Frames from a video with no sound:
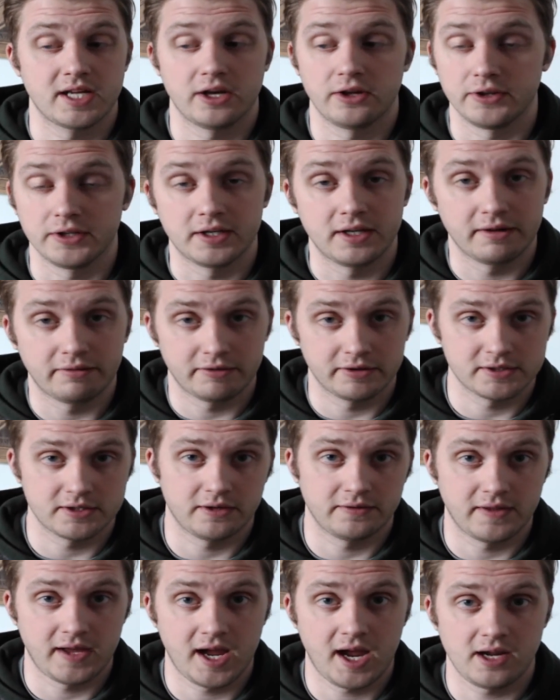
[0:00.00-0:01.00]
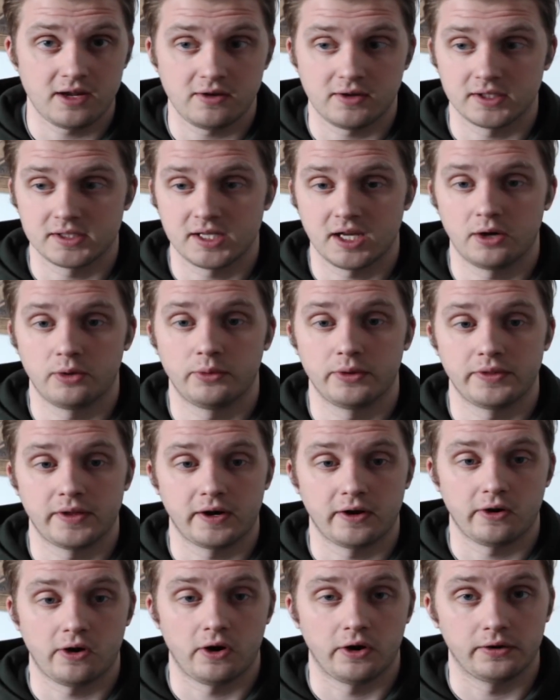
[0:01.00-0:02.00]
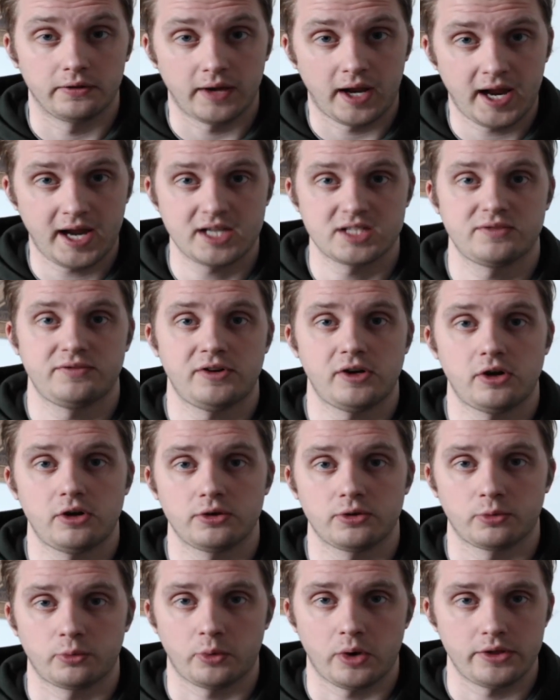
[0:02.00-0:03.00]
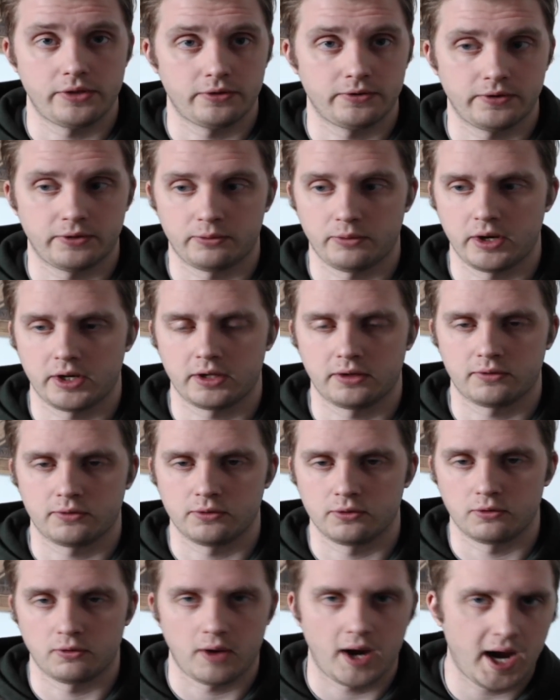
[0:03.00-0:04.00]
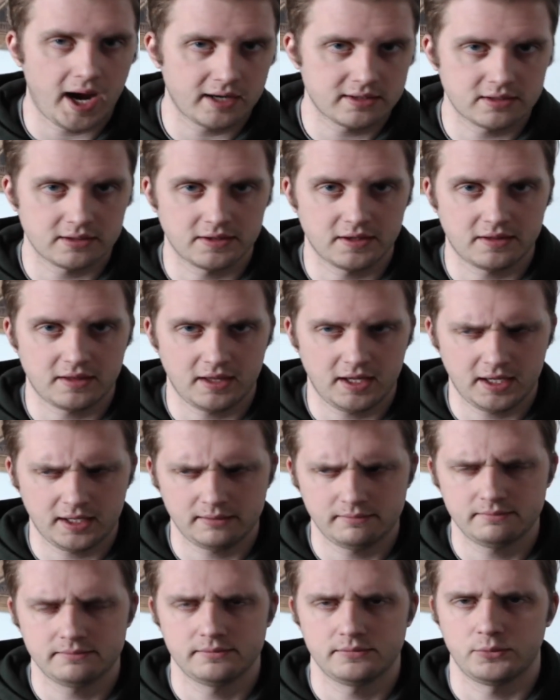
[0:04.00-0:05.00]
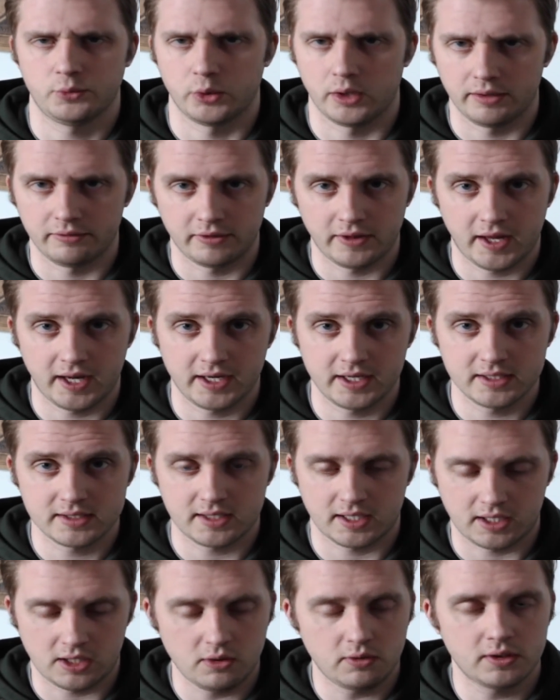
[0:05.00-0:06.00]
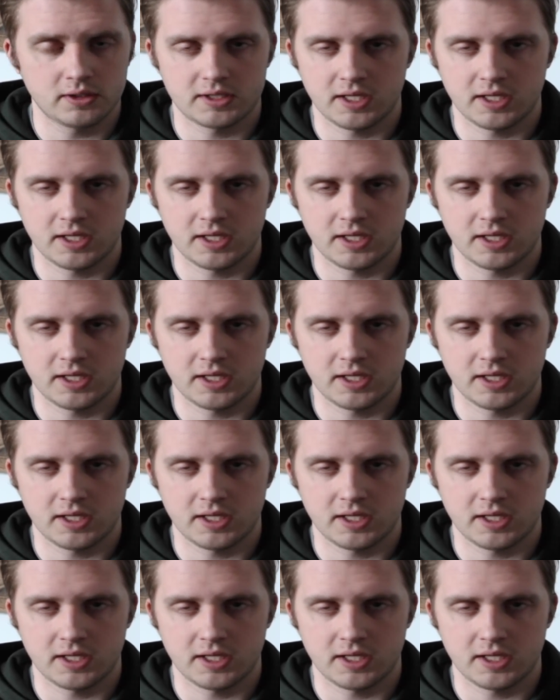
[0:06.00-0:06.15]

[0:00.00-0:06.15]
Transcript: You can tell the difference on that. You can tell when they're on asphalt or whether they're running through grass, something, wherever that is.